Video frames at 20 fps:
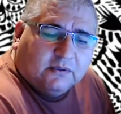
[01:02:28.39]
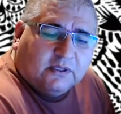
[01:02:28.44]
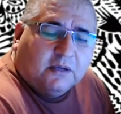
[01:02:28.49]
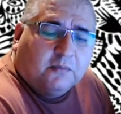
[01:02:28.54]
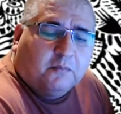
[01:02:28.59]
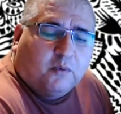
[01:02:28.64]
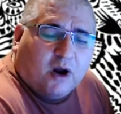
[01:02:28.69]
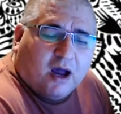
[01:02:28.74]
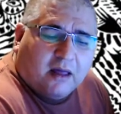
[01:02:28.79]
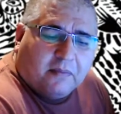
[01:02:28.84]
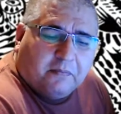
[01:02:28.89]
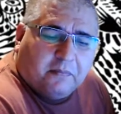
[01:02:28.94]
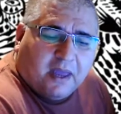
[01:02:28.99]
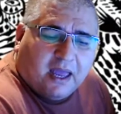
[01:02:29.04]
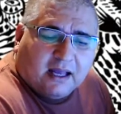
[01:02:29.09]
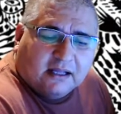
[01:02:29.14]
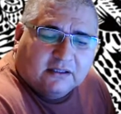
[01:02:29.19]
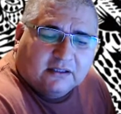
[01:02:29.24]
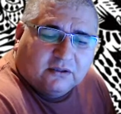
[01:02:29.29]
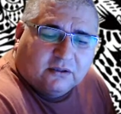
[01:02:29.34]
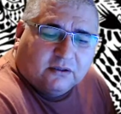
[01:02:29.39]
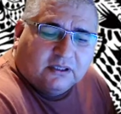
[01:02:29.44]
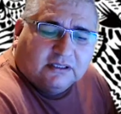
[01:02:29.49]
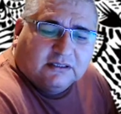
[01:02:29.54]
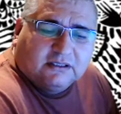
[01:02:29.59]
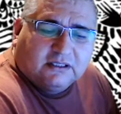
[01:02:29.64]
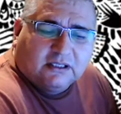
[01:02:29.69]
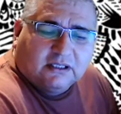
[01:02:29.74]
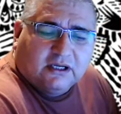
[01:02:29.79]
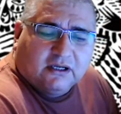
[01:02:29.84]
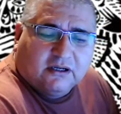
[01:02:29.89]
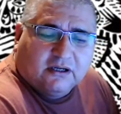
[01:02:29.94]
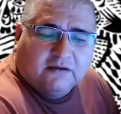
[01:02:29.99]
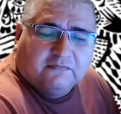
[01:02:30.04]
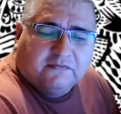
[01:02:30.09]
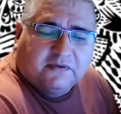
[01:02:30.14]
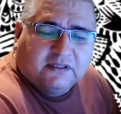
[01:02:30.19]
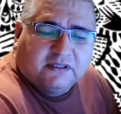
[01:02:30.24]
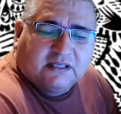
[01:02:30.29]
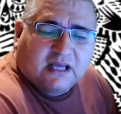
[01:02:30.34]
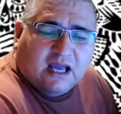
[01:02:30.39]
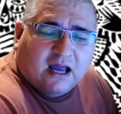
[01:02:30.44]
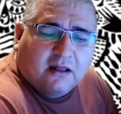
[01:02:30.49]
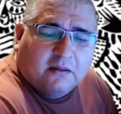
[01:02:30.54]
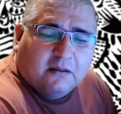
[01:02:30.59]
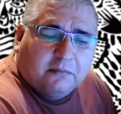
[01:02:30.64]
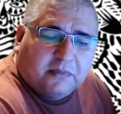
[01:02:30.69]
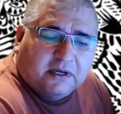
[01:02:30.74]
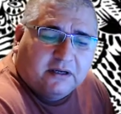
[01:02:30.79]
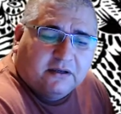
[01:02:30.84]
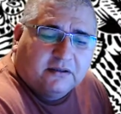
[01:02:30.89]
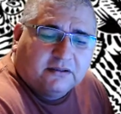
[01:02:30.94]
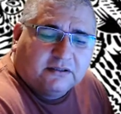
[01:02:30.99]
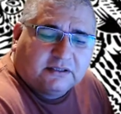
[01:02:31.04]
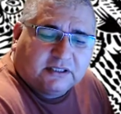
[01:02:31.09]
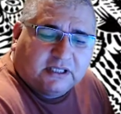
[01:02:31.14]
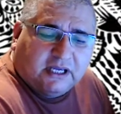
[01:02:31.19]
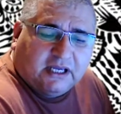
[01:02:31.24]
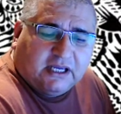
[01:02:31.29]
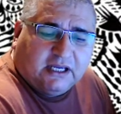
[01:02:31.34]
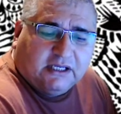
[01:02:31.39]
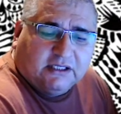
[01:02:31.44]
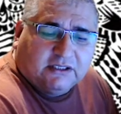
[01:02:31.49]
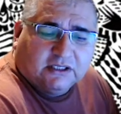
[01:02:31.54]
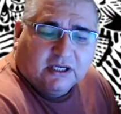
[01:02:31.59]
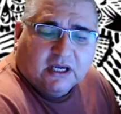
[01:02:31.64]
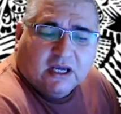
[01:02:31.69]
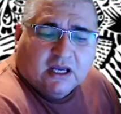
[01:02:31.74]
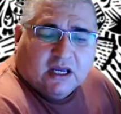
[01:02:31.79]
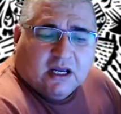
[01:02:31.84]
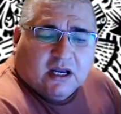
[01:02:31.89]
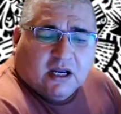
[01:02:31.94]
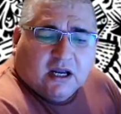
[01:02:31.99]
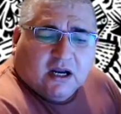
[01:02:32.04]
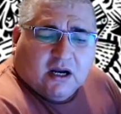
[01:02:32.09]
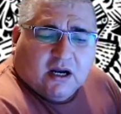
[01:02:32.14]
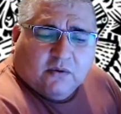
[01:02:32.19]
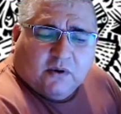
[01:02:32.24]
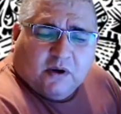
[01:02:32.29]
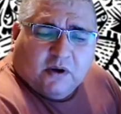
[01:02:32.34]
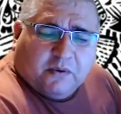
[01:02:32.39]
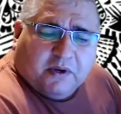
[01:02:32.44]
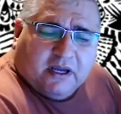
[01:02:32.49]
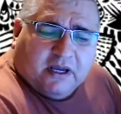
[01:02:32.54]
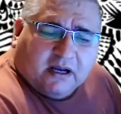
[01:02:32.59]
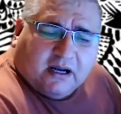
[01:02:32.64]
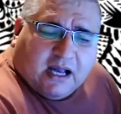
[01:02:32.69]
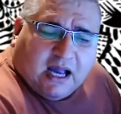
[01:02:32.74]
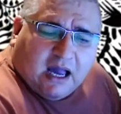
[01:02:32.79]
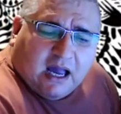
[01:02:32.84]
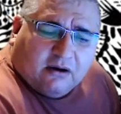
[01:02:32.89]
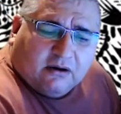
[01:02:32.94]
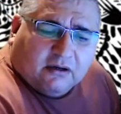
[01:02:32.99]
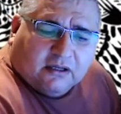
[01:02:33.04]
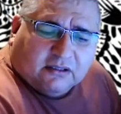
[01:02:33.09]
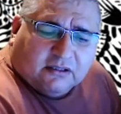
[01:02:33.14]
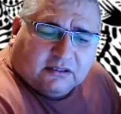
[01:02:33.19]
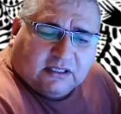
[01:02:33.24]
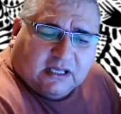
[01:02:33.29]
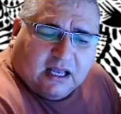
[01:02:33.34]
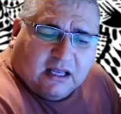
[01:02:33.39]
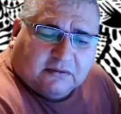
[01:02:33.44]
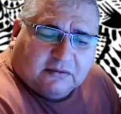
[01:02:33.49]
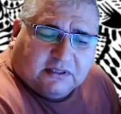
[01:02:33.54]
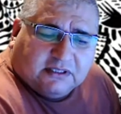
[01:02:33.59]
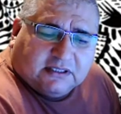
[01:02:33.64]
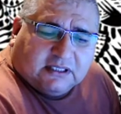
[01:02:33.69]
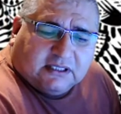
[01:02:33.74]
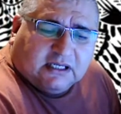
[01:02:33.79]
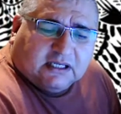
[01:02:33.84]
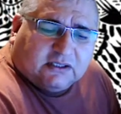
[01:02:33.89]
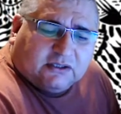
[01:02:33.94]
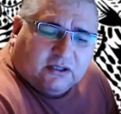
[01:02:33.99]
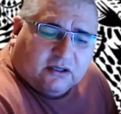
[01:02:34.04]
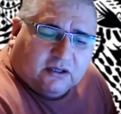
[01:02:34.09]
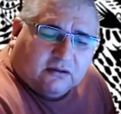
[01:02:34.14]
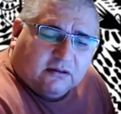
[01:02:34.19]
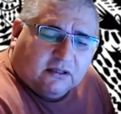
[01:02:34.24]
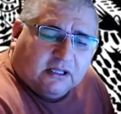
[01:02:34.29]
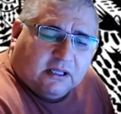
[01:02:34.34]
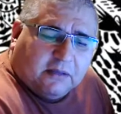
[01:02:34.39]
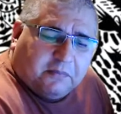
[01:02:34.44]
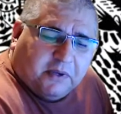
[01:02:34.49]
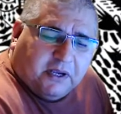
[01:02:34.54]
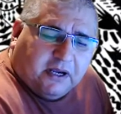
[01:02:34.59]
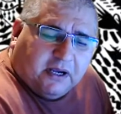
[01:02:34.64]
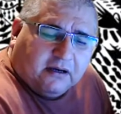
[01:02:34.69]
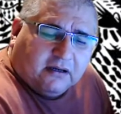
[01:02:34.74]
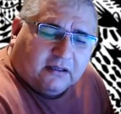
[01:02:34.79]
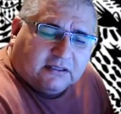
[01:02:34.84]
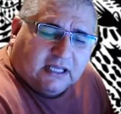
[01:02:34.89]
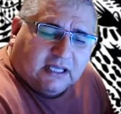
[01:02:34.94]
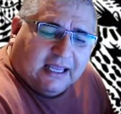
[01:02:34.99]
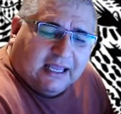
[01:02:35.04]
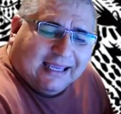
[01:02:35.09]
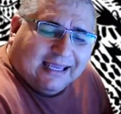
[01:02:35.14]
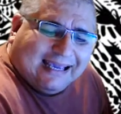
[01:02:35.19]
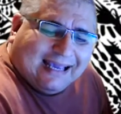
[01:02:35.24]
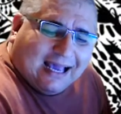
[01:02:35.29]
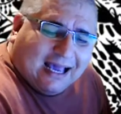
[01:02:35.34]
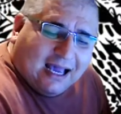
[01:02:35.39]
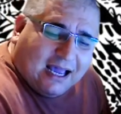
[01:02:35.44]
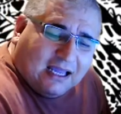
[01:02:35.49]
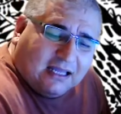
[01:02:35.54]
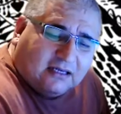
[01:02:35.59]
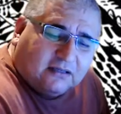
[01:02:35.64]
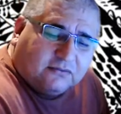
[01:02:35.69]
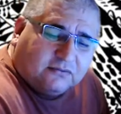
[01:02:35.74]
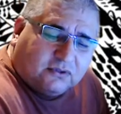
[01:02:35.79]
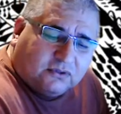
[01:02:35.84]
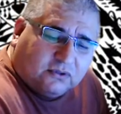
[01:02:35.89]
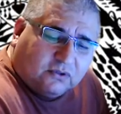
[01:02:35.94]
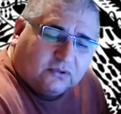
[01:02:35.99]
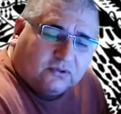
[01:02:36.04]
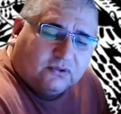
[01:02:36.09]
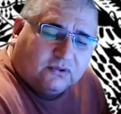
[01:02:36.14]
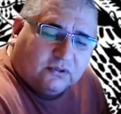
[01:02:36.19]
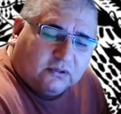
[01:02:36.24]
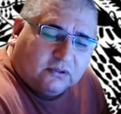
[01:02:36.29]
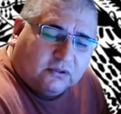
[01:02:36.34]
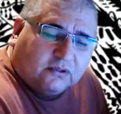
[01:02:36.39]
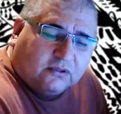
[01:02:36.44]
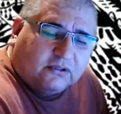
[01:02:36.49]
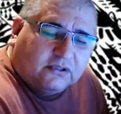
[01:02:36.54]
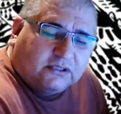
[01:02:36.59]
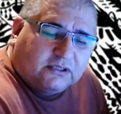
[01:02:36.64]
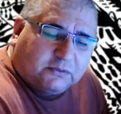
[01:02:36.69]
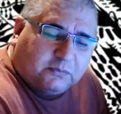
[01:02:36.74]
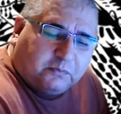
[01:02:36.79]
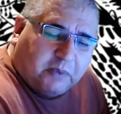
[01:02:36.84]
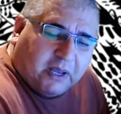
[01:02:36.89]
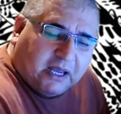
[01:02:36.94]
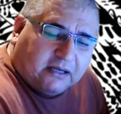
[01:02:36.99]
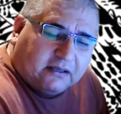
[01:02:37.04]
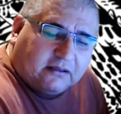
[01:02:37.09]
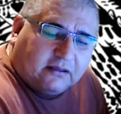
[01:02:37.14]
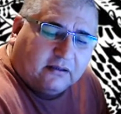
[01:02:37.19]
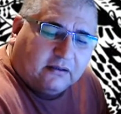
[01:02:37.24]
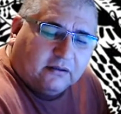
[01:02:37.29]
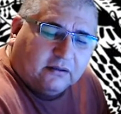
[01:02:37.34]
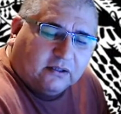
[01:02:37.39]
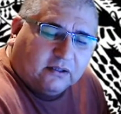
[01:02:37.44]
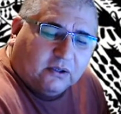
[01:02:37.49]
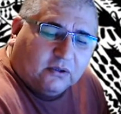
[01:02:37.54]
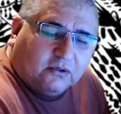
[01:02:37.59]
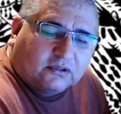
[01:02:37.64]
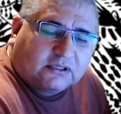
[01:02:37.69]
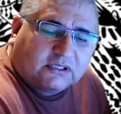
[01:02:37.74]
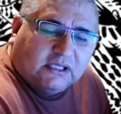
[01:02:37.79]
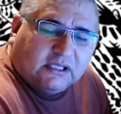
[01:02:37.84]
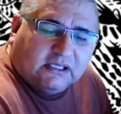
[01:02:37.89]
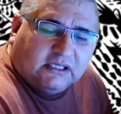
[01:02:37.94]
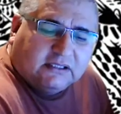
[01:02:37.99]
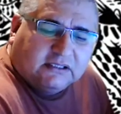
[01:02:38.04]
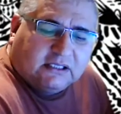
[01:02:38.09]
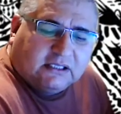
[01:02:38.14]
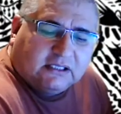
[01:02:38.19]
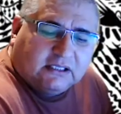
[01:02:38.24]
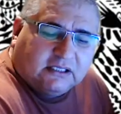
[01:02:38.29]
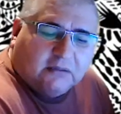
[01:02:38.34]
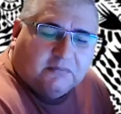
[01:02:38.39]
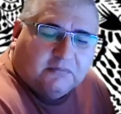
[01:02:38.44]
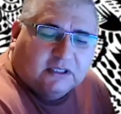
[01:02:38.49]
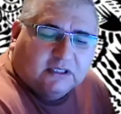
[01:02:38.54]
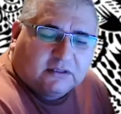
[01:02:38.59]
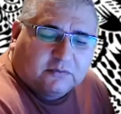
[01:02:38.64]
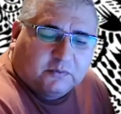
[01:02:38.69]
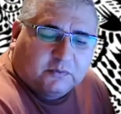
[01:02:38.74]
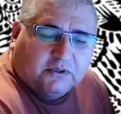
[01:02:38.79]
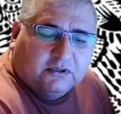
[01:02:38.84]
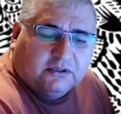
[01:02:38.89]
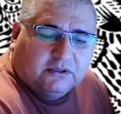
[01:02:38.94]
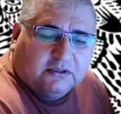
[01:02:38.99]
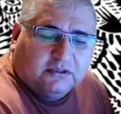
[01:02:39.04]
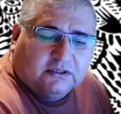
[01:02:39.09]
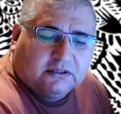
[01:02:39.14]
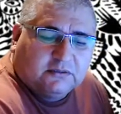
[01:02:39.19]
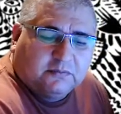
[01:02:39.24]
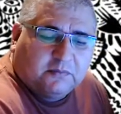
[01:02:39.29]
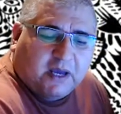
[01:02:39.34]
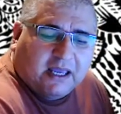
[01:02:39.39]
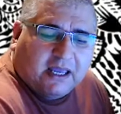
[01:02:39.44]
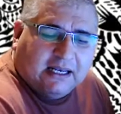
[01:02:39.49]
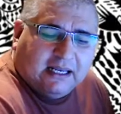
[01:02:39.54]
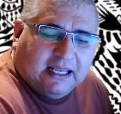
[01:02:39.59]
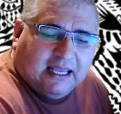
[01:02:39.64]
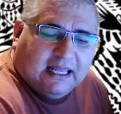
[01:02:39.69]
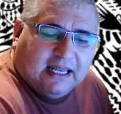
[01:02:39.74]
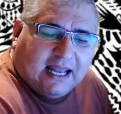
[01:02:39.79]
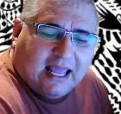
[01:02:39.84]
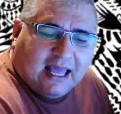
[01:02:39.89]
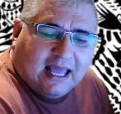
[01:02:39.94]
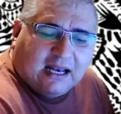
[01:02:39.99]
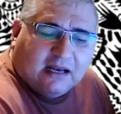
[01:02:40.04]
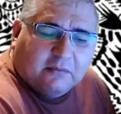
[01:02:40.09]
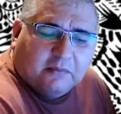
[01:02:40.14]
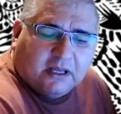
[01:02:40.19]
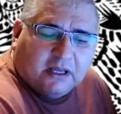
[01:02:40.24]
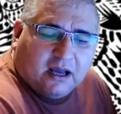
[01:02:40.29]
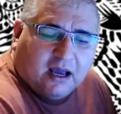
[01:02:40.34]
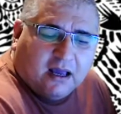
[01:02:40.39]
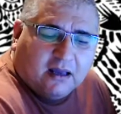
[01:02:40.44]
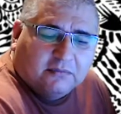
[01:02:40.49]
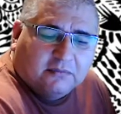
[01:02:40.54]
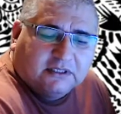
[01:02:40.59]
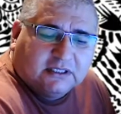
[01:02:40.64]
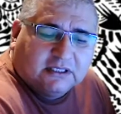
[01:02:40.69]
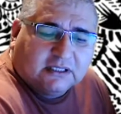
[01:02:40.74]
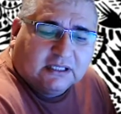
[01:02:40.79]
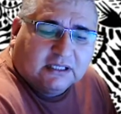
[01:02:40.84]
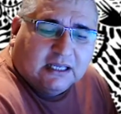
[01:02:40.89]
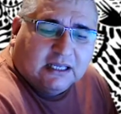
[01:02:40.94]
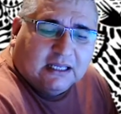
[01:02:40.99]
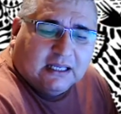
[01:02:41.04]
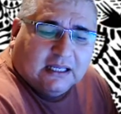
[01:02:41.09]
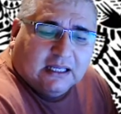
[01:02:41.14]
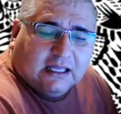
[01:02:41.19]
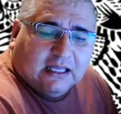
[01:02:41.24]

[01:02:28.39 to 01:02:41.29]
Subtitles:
We are brought back to our insecure infantile mirror stage where we encounter ourselves as an external appearance, a kind of social order specter, ghostly subjects produced by an inanimate object.